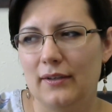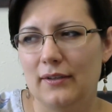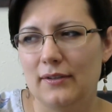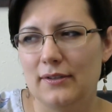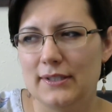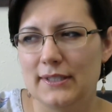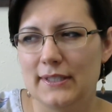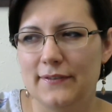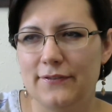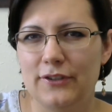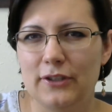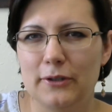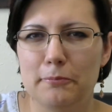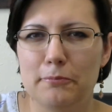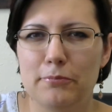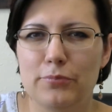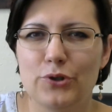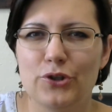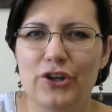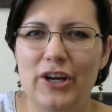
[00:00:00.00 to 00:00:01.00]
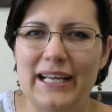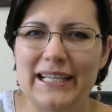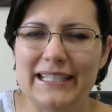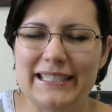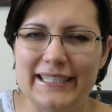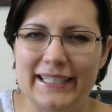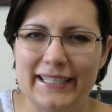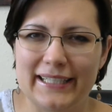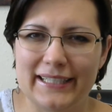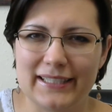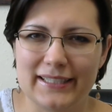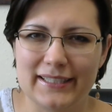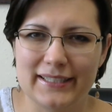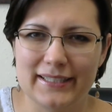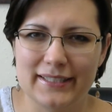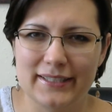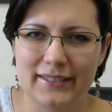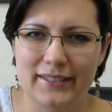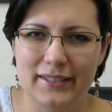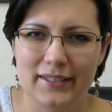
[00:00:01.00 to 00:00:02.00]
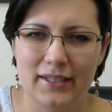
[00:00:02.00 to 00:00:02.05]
Does it feel present?